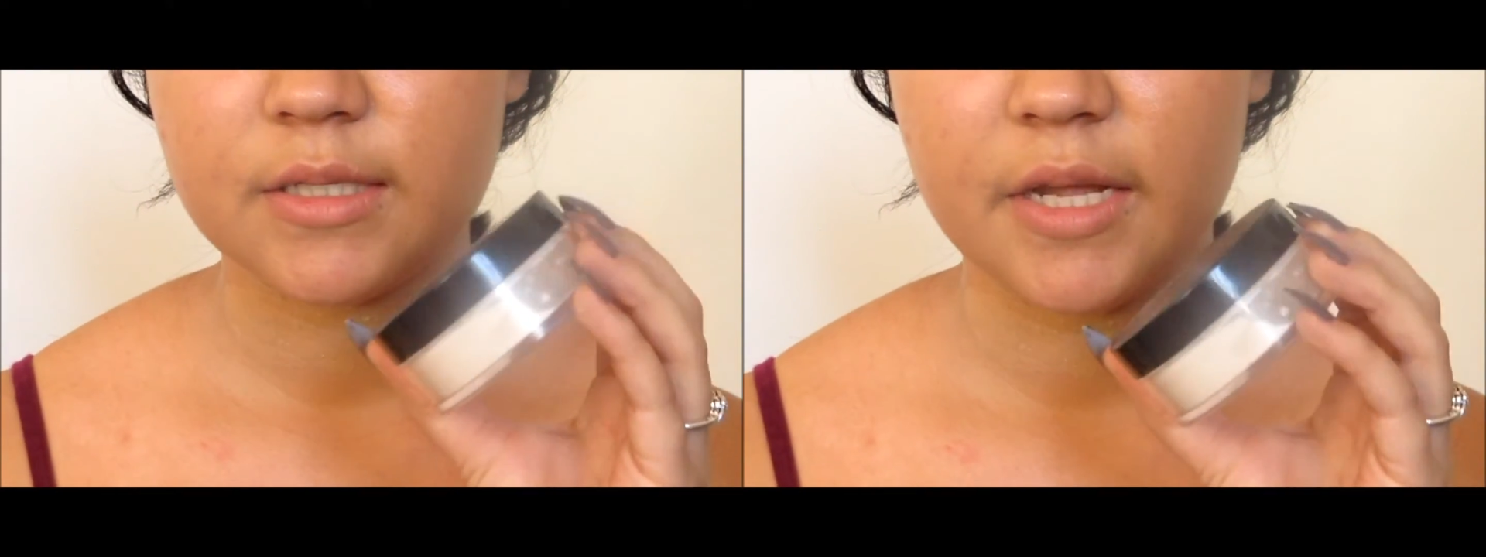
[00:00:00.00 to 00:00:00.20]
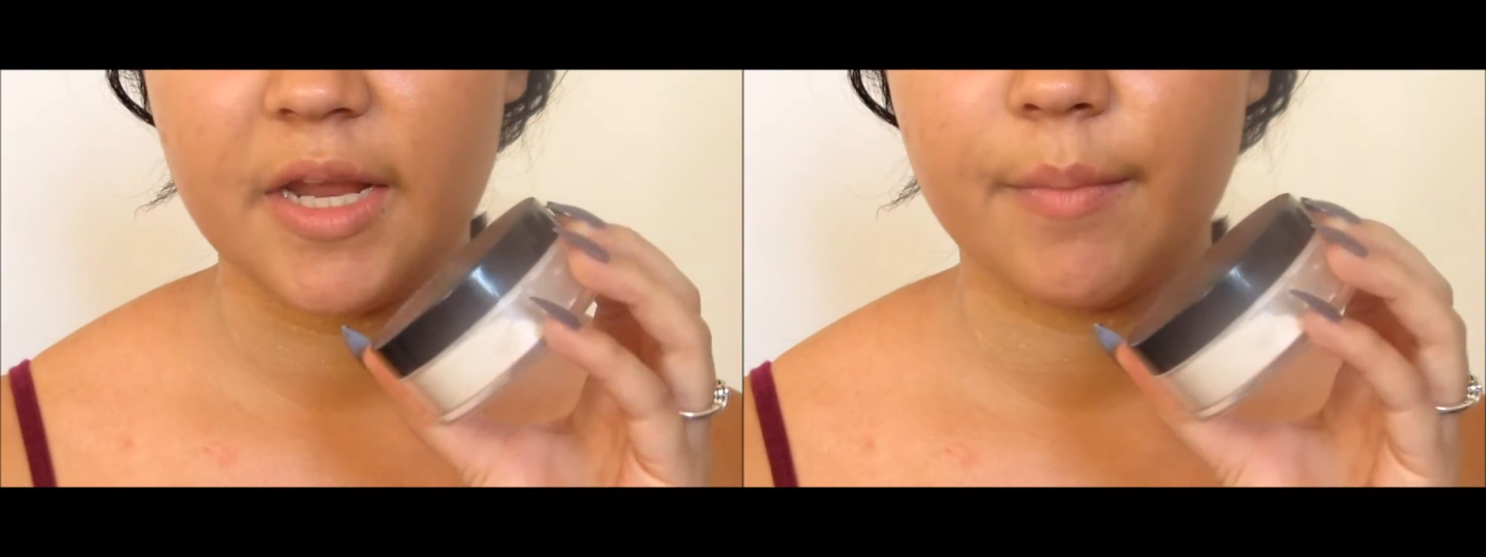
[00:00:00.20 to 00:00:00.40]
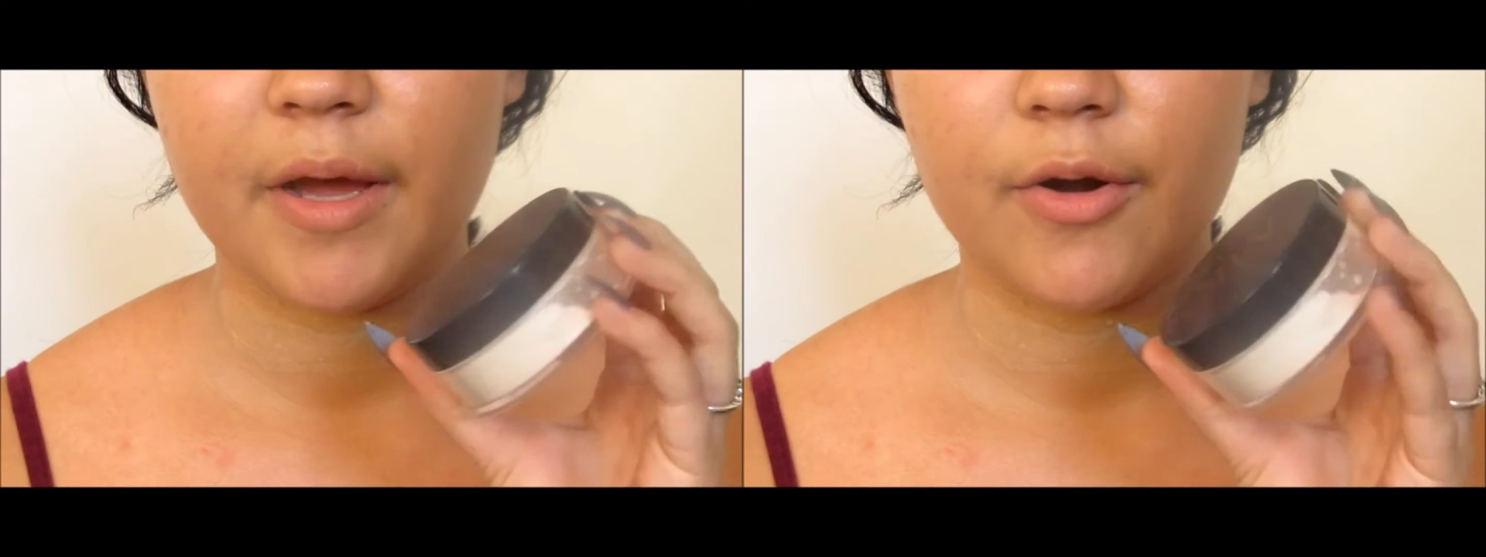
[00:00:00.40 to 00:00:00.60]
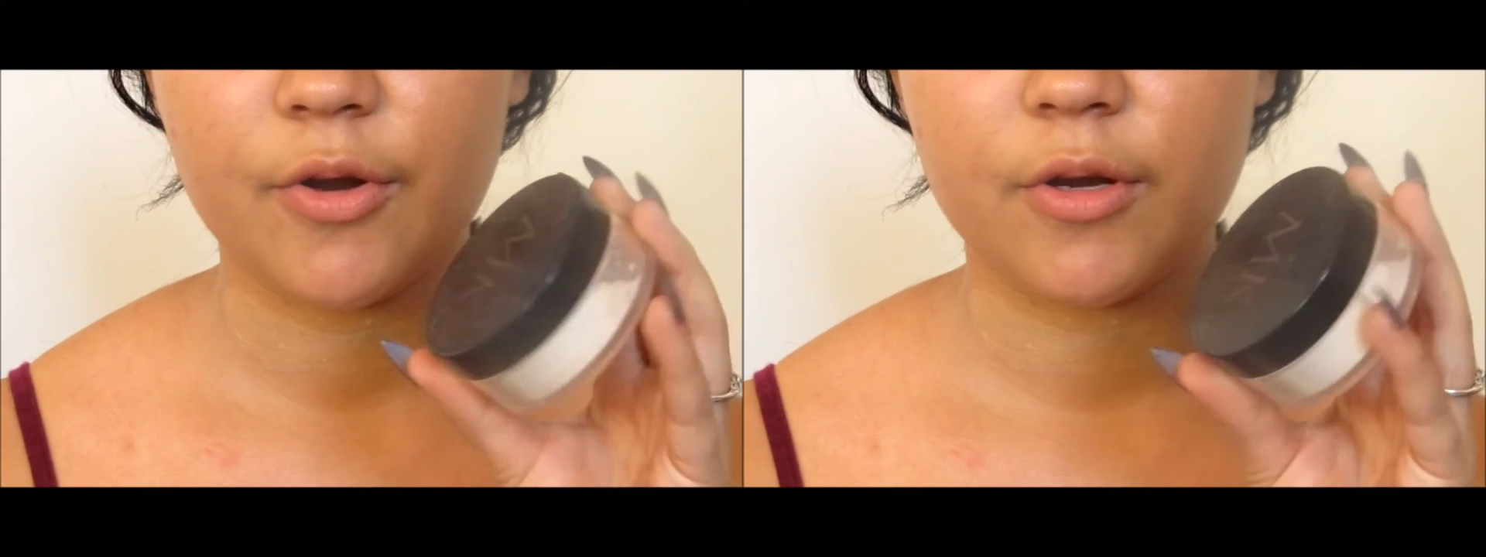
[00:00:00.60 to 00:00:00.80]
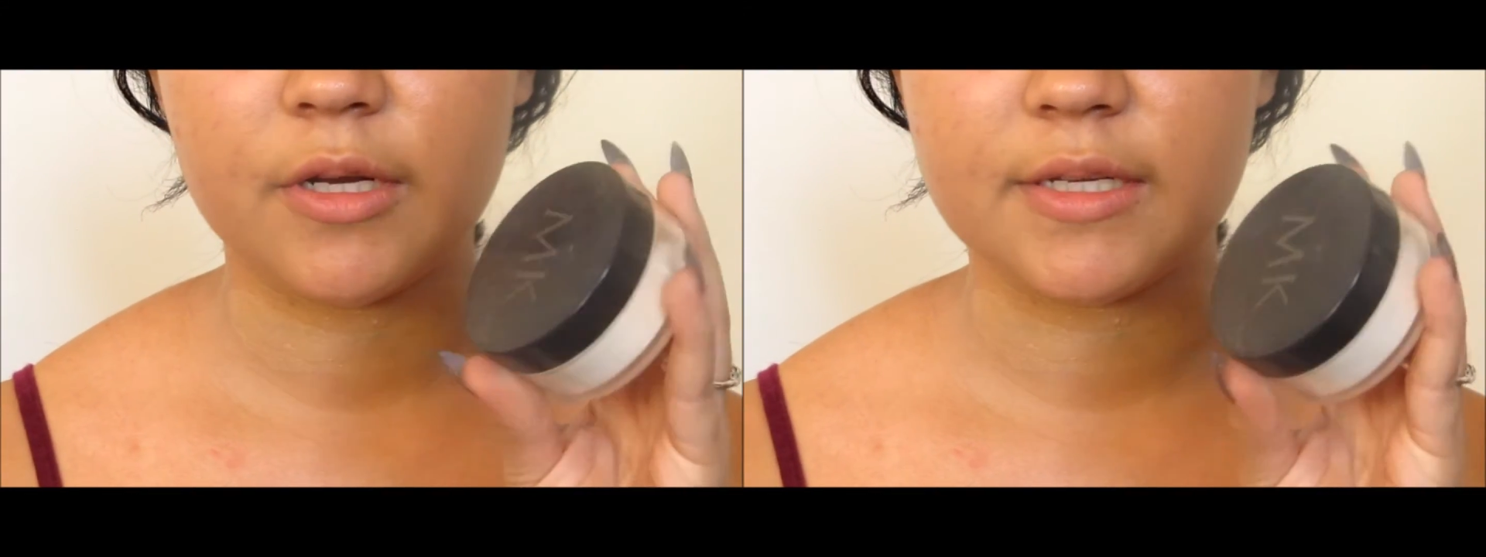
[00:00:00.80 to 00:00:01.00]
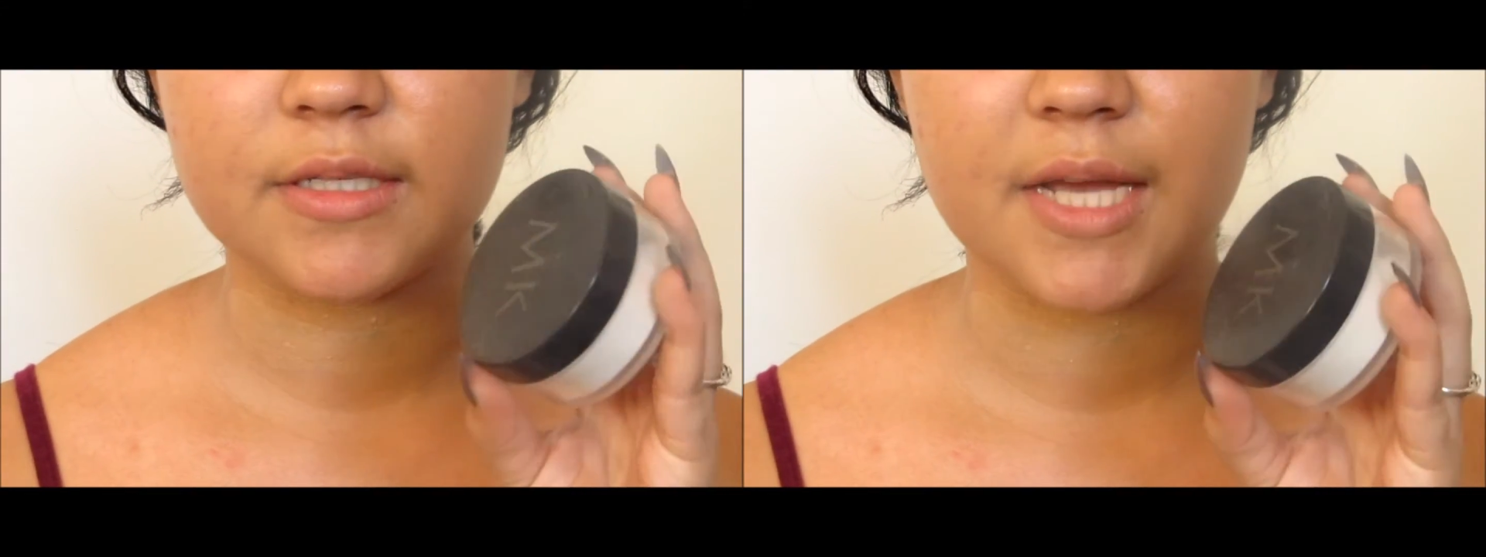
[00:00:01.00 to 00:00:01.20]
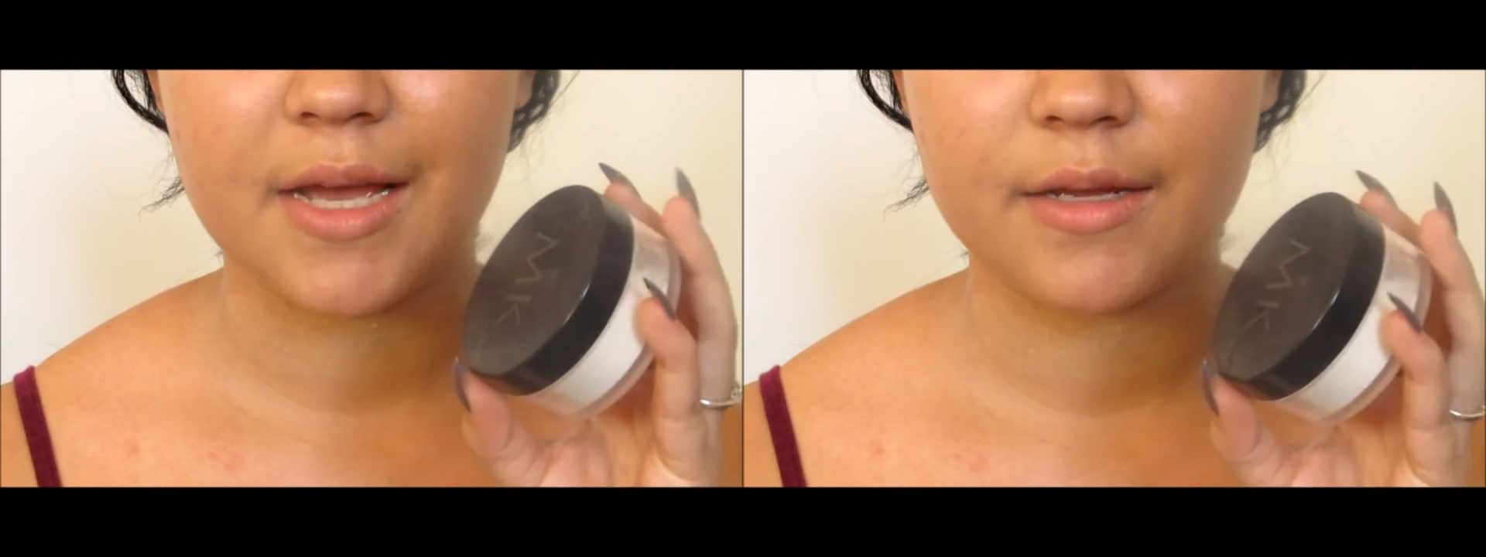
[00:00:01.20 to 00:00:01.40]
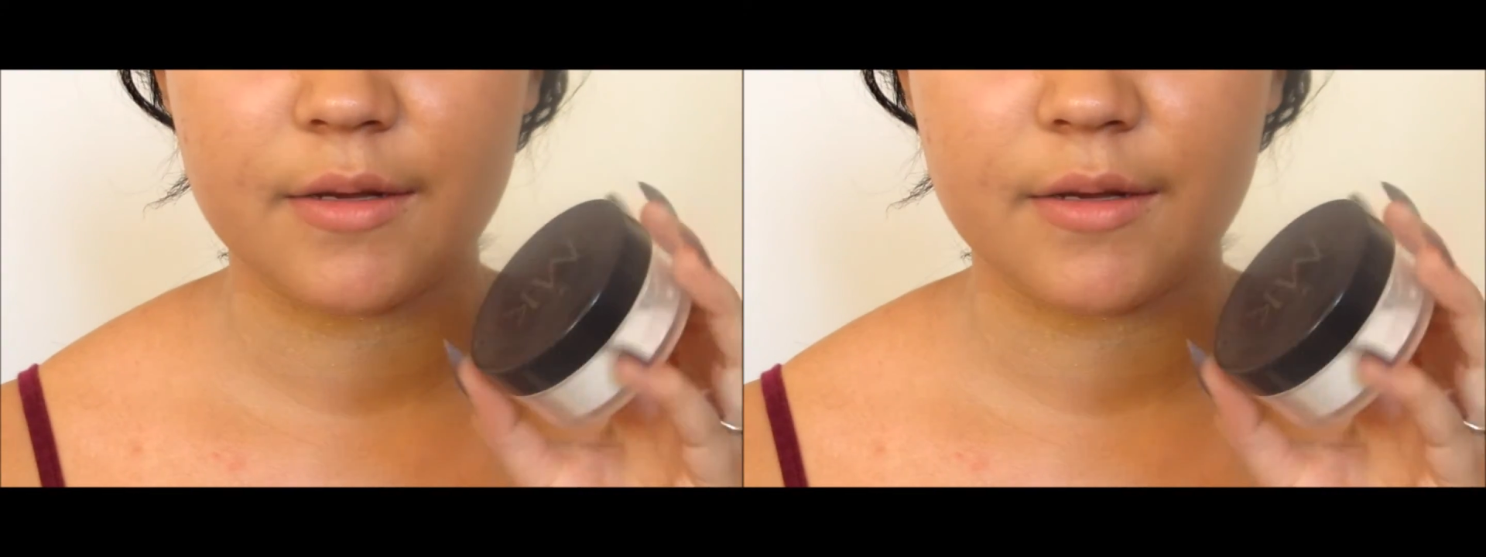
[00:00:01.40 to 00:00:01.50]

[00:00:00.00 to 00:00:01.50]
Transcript: setting powder. It doesn't,